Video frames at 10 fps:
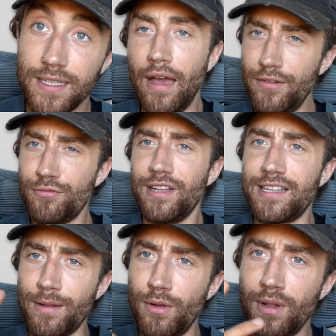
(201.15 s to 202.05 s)
I just realized
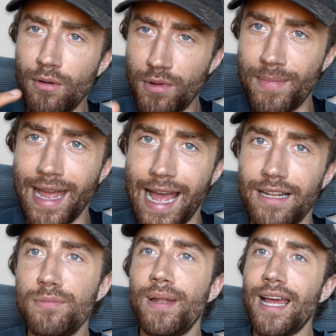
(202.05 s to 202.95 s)
I do a lot with my
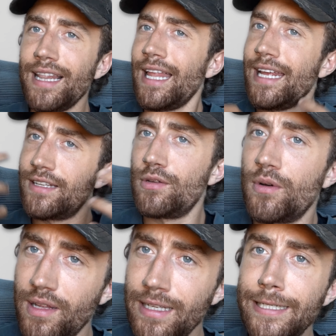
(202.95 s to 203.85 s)
hands, but I like
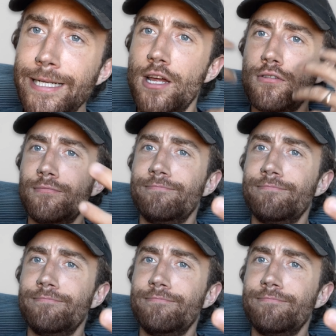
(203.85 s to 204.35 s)
you know?